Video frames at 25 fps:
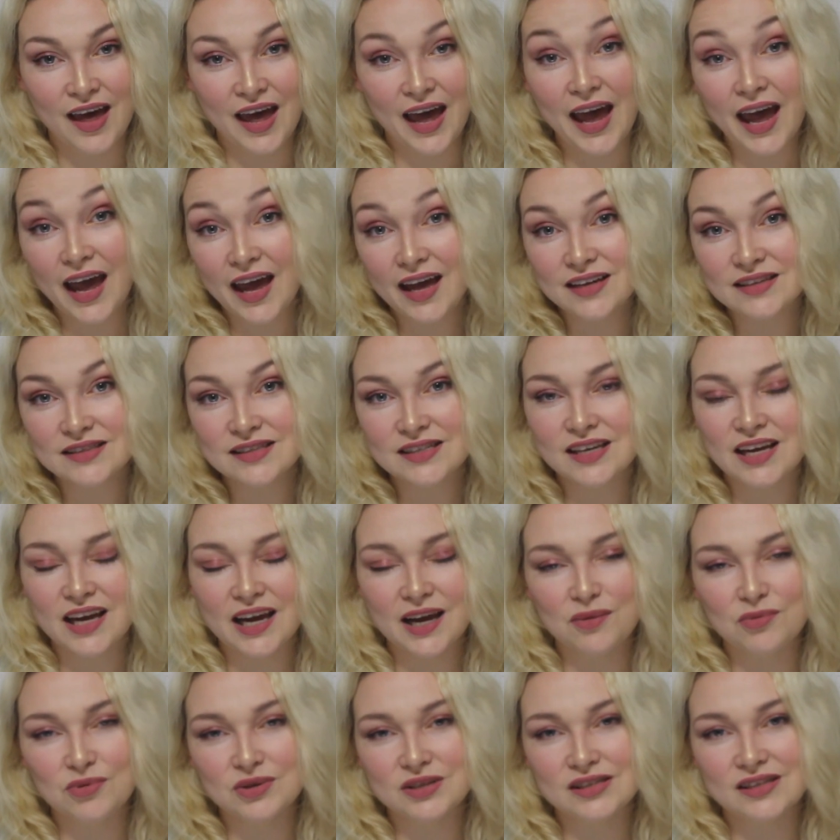and
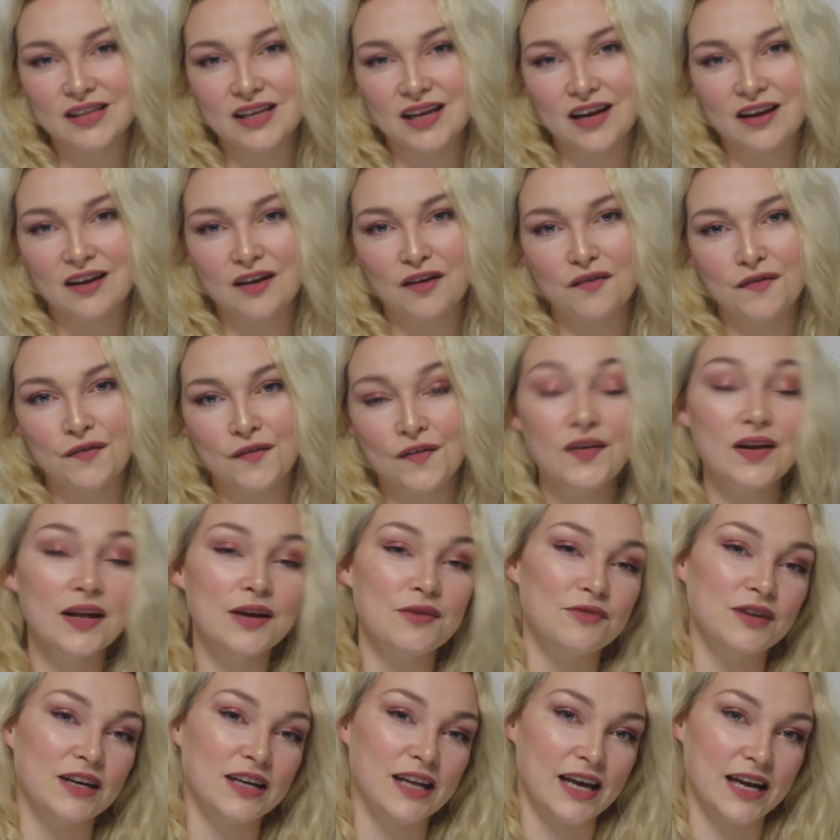he was then
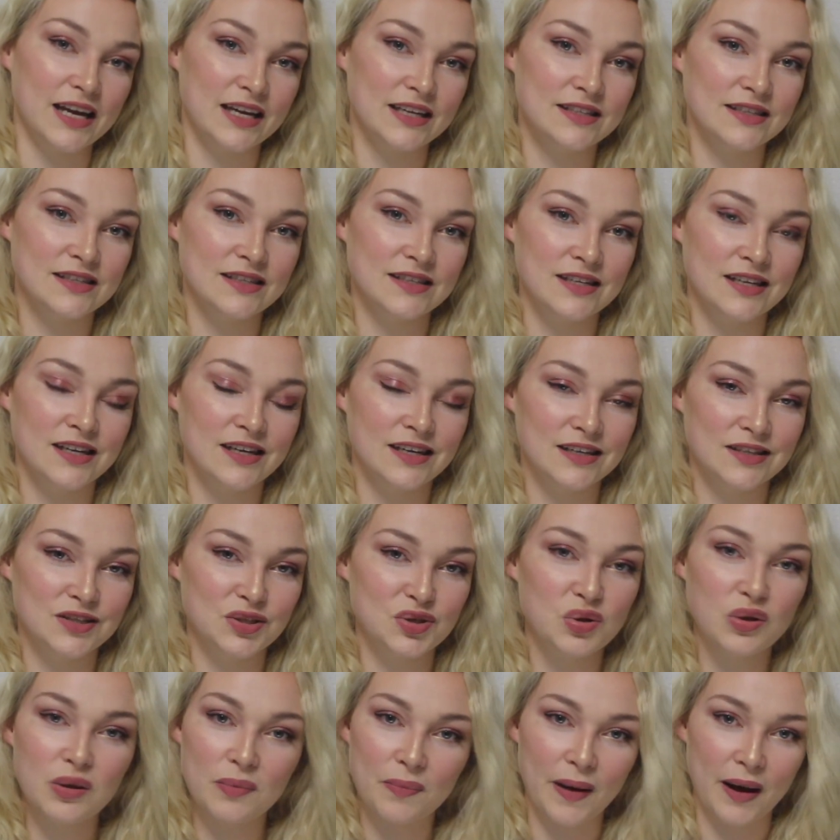fully released
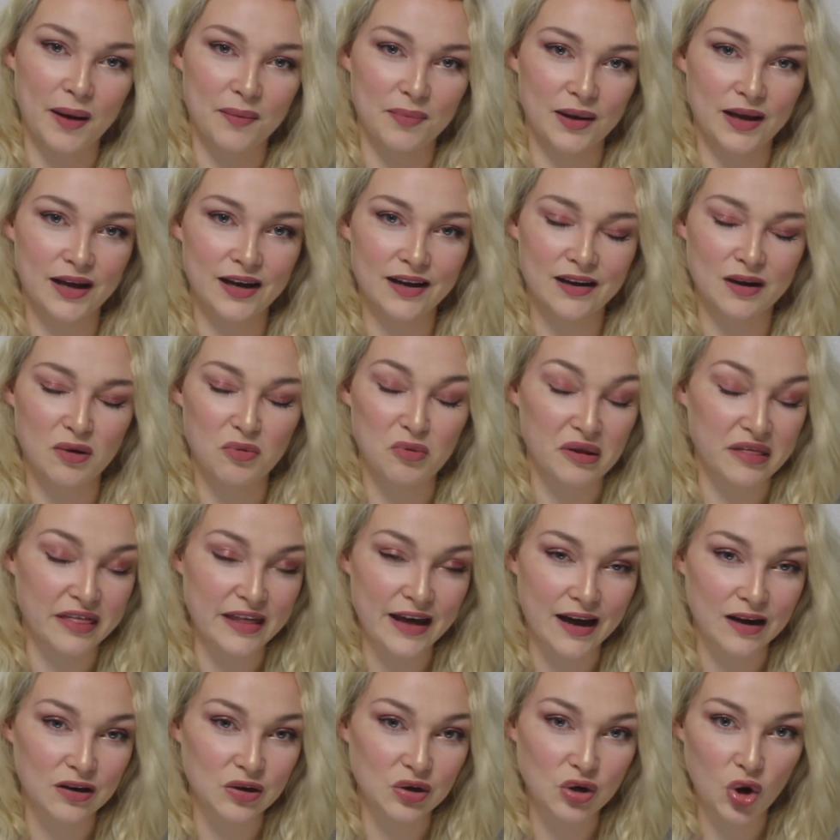to the public
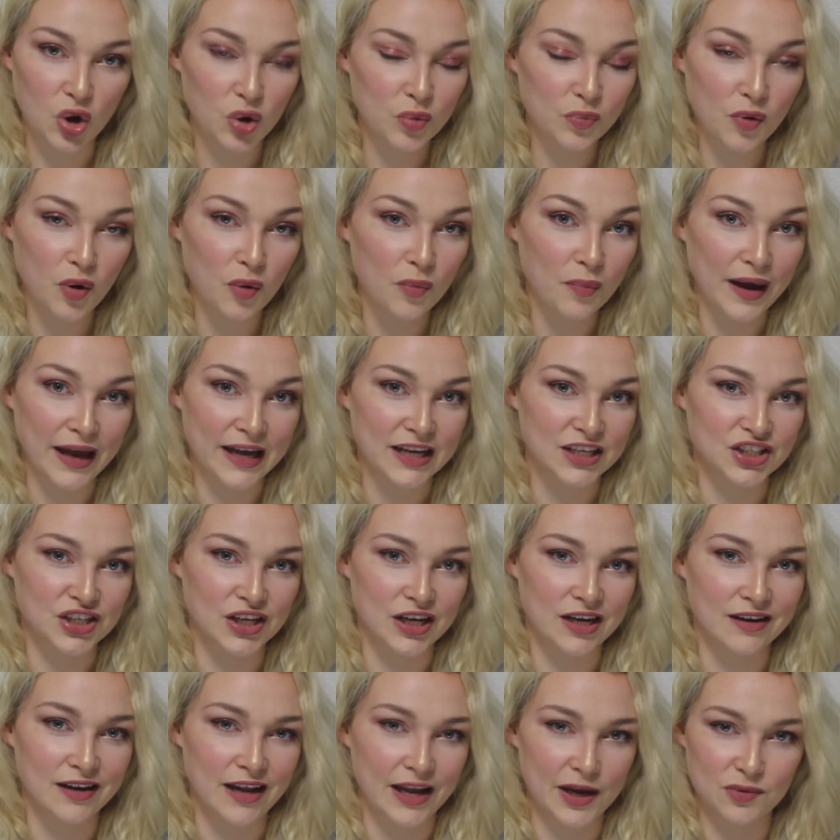without no
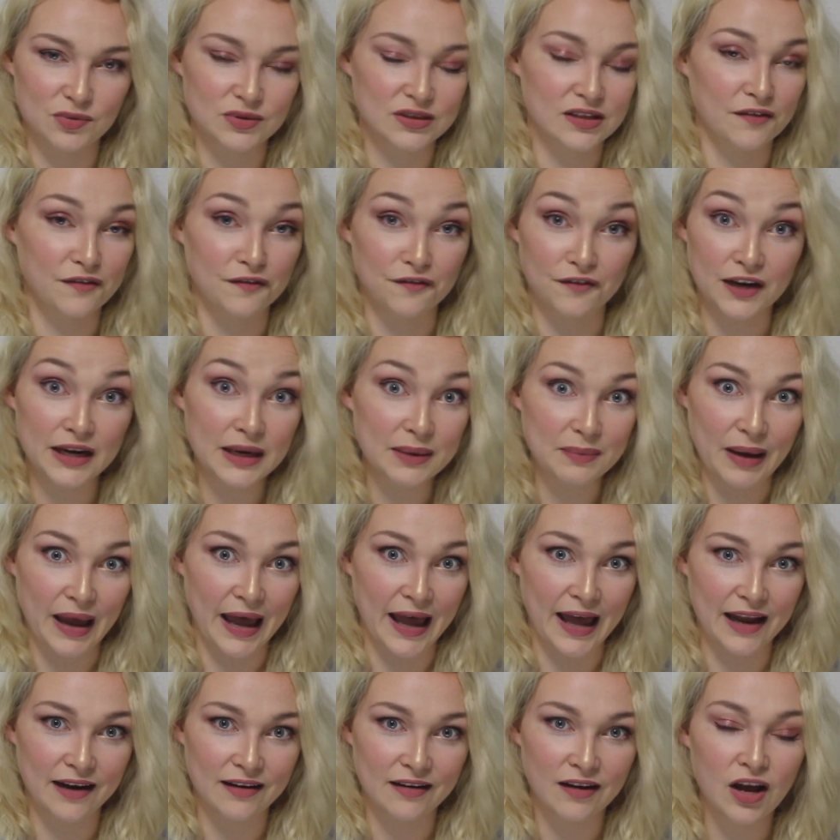probation. He was a free
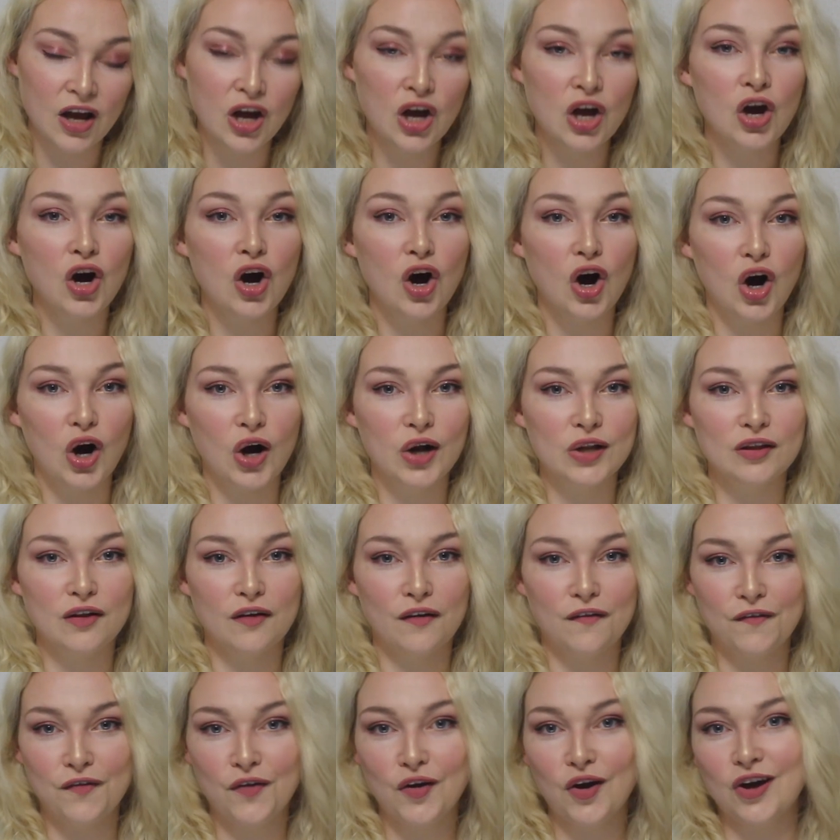man on the
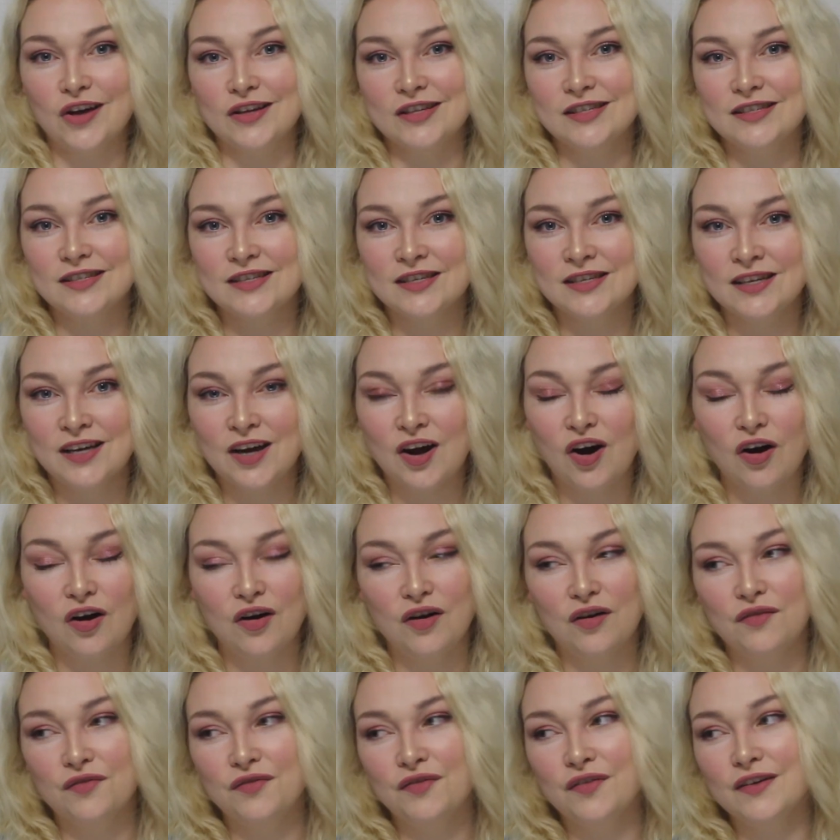1st
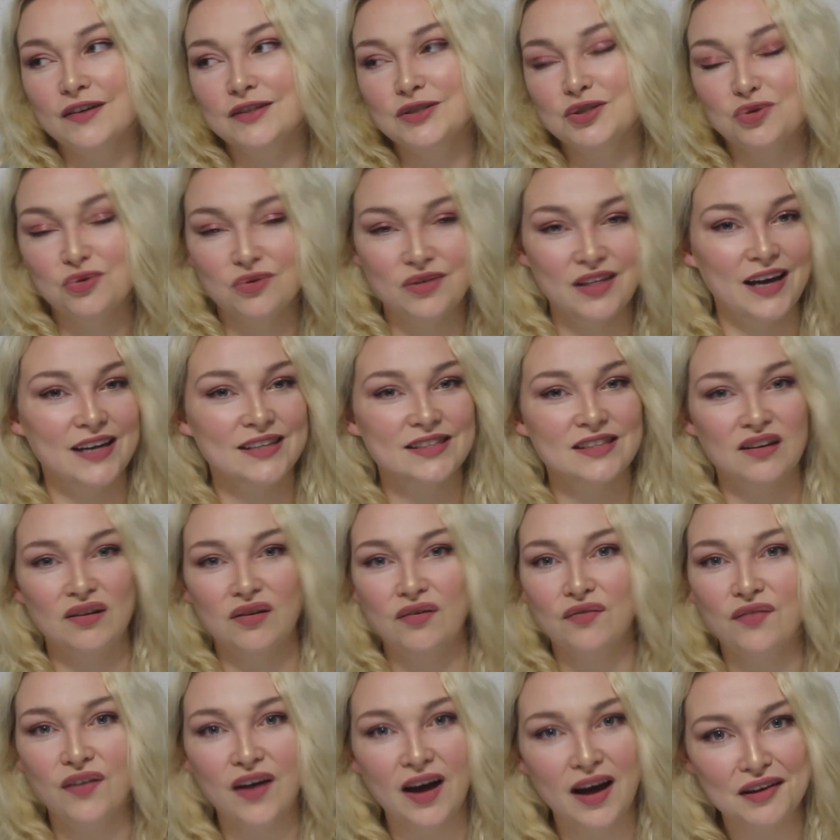of
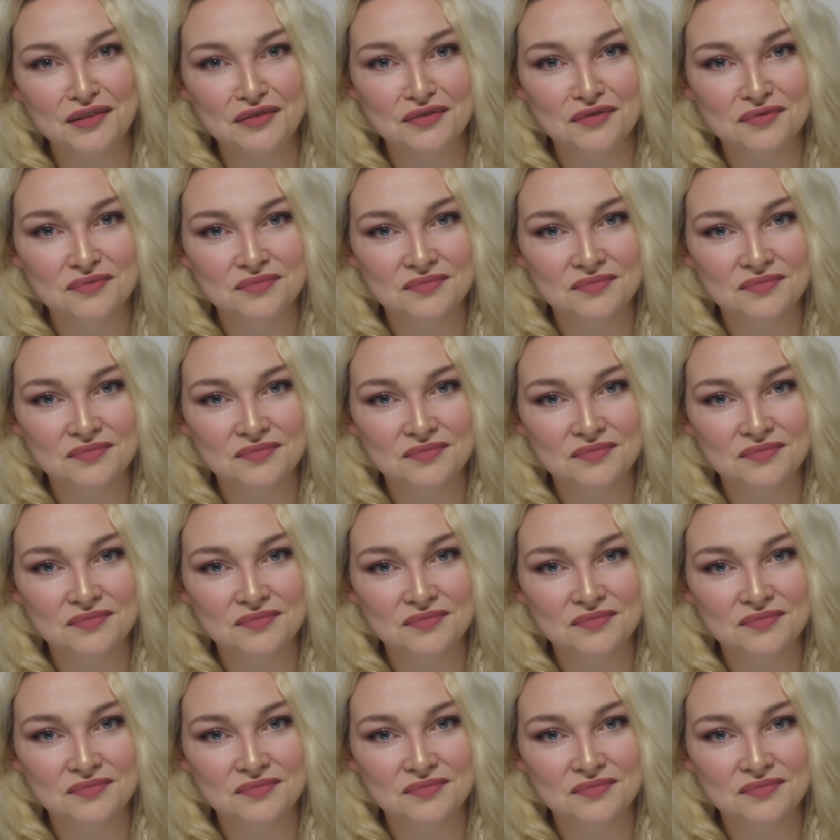2005.